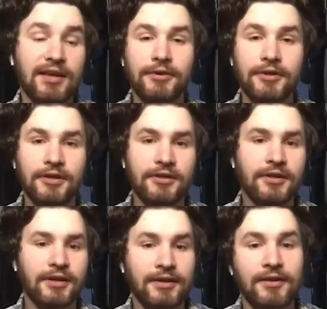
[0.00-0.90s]
I've heard.
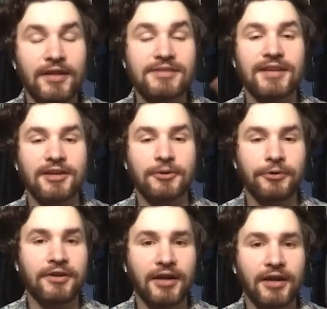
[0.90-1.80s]
That second
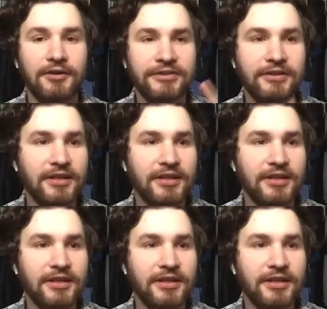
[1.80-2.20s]
one, I love it.